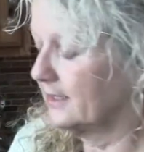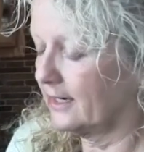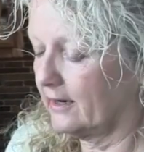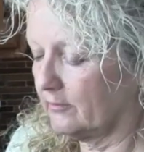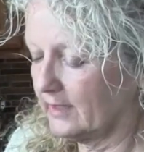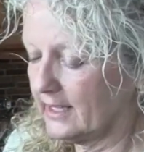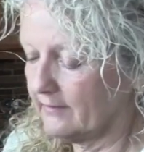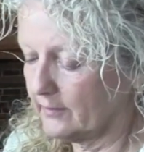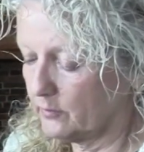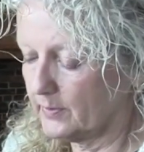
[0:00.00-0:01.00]
that I already
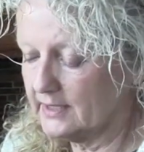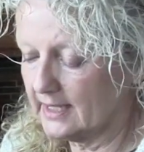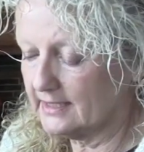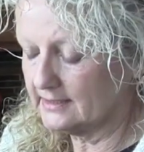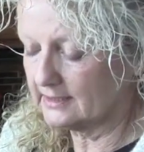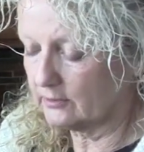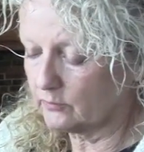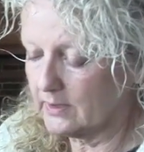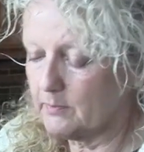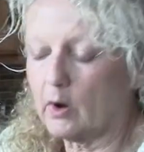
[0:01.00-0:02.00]
have open, and it's a
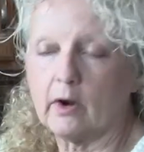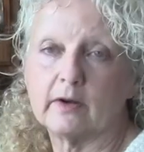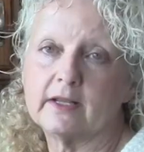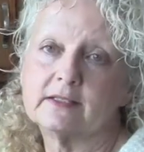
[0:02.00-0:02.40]
three-part.